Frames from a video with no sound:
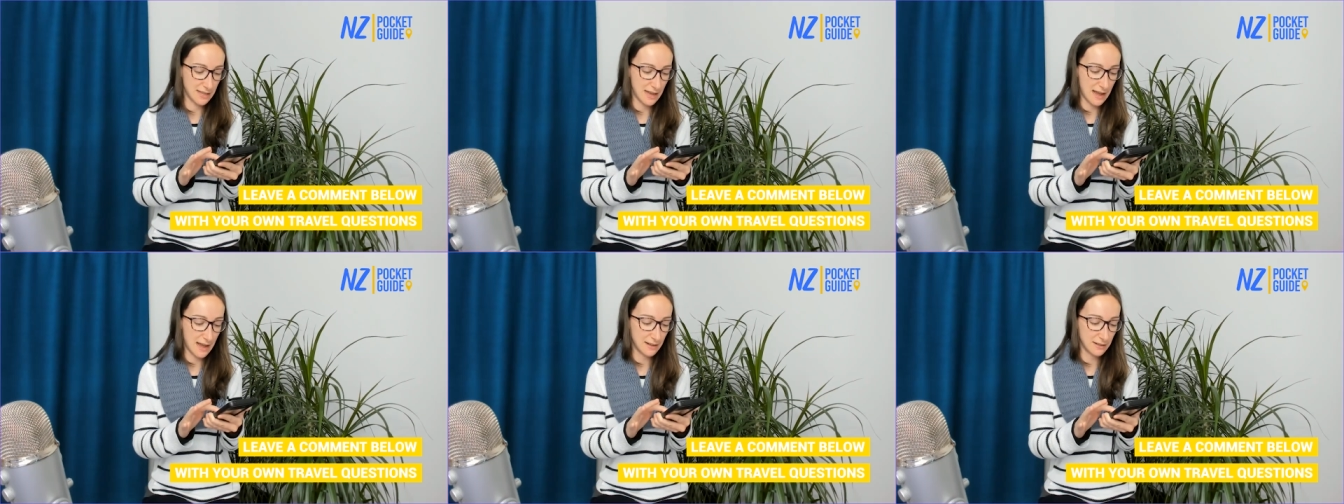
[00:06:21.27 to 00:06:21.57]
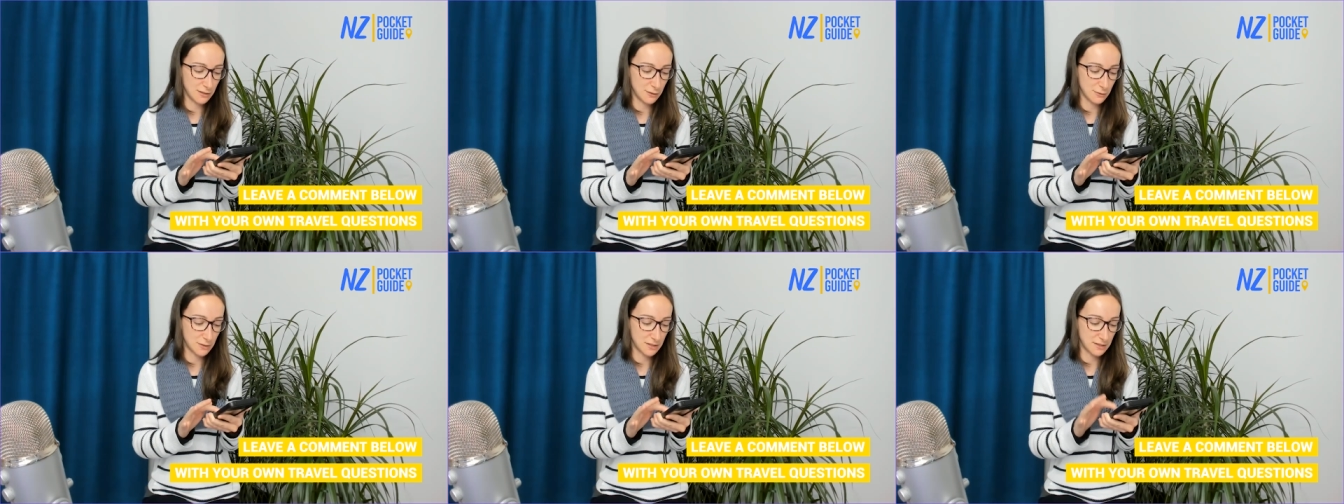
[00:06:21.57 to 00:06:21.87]

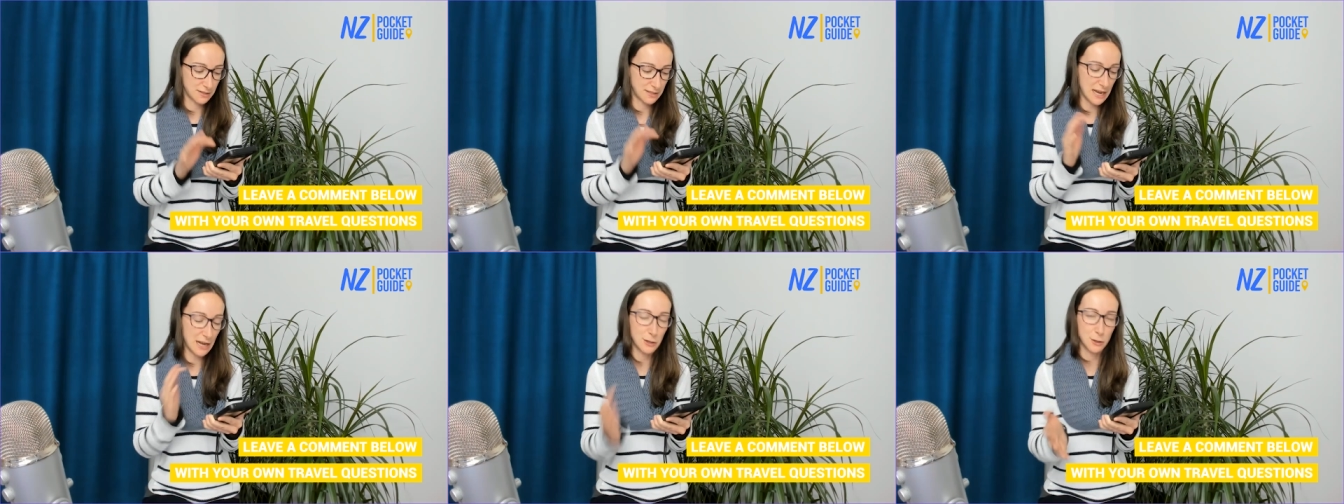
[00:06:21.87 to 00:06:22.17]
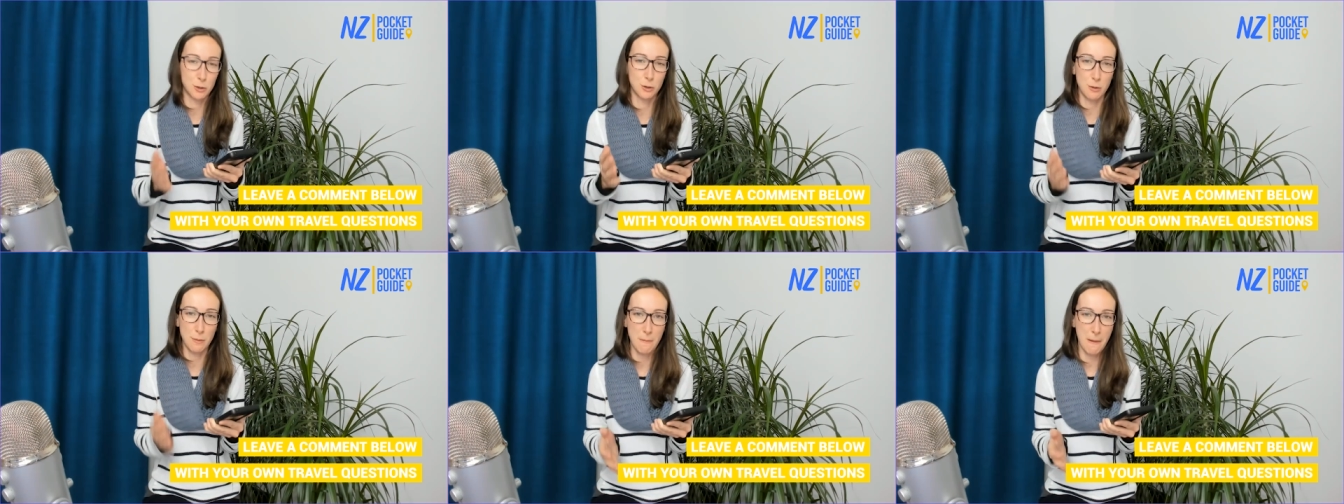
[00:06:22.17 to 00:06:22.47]
that you
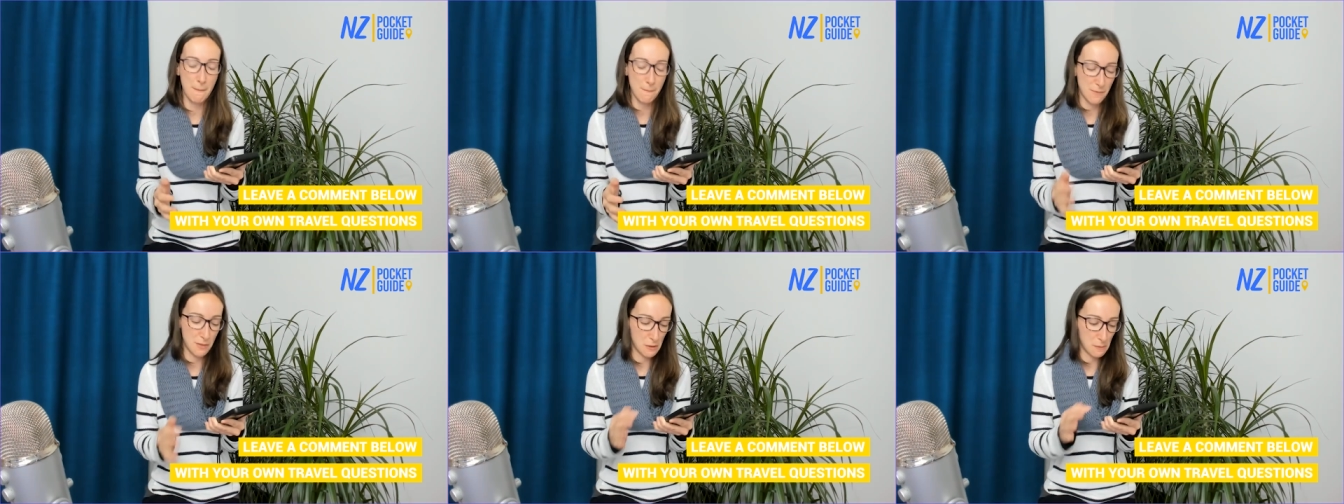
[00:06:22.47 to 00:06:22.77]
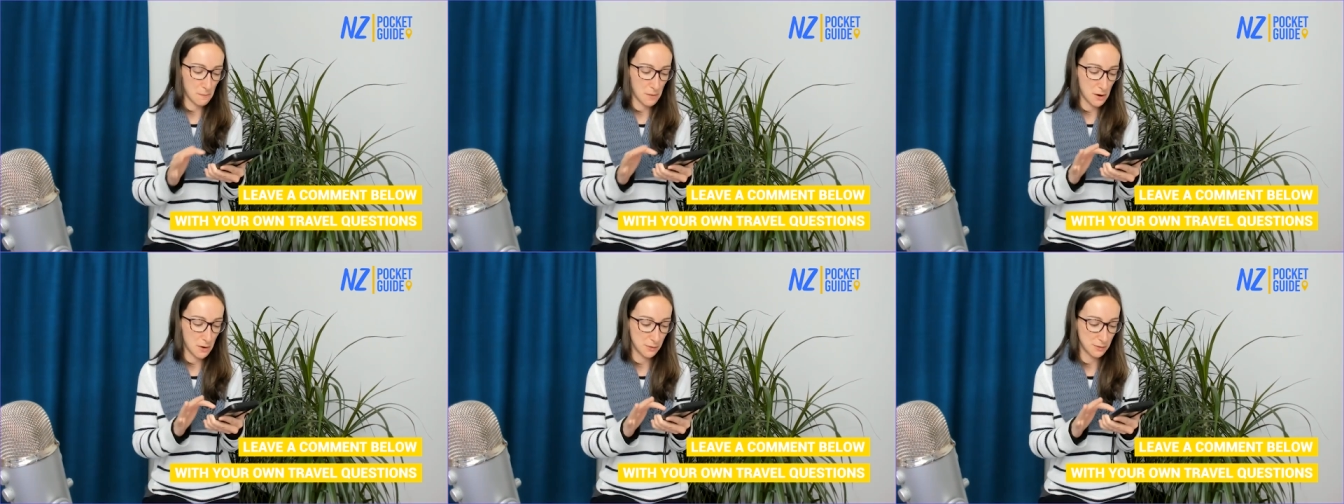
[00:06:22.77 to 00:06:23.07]
tend to remember the
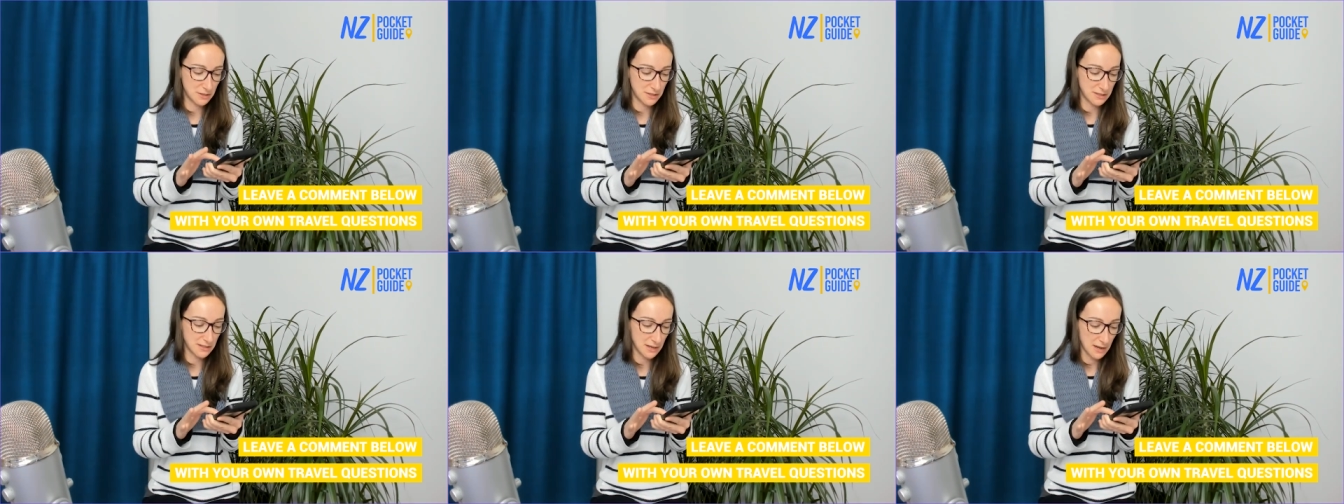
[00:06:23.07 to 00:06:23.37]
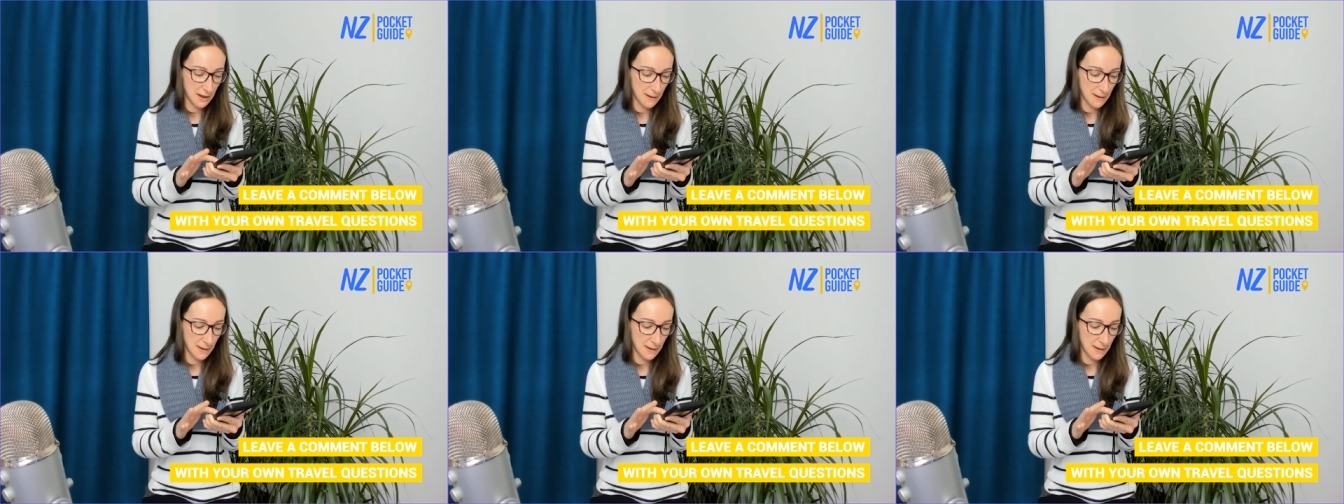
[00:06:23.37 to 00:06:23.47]
most.